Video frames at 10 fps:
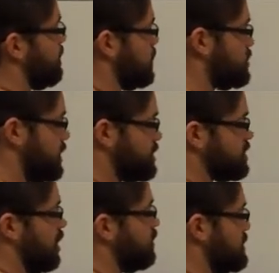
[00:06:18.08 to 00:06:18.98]
first, so I just
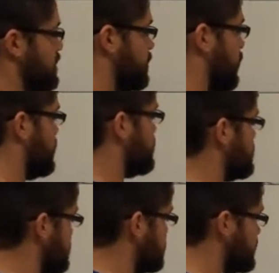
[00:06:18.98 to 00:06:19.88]
solve what's in the
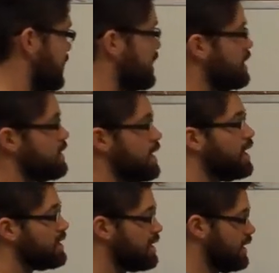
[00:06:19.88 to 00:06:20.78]
parentheses.
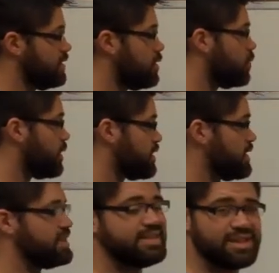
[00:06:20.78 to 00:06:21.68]
Again,
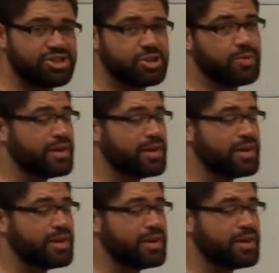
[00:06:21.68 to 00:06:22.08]
with addition, we